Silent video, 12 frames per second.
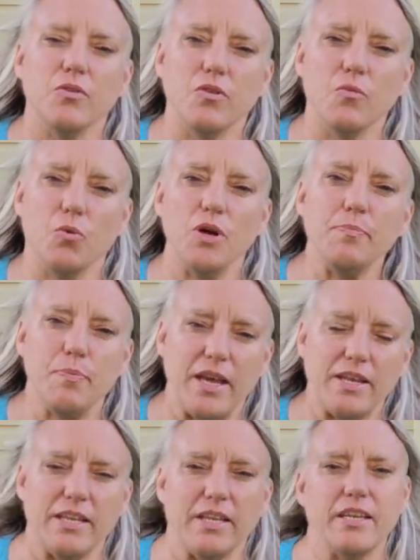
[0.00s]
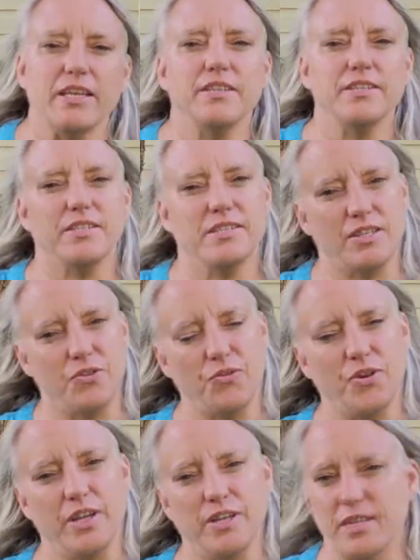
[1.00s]
Wood Betony is
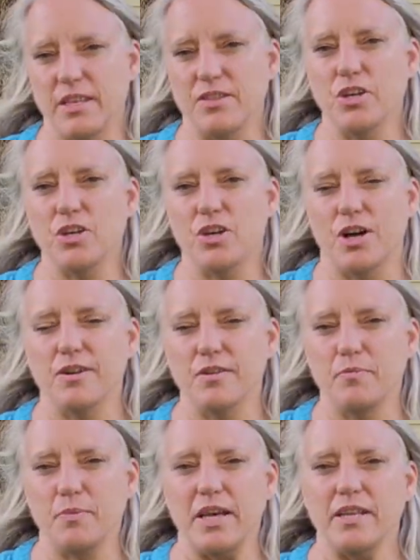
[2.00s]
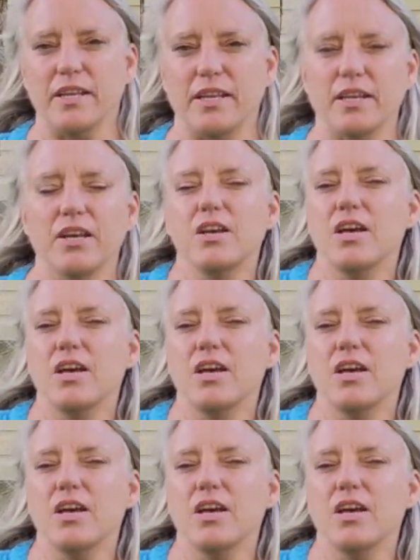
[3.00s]
different than the garden betony.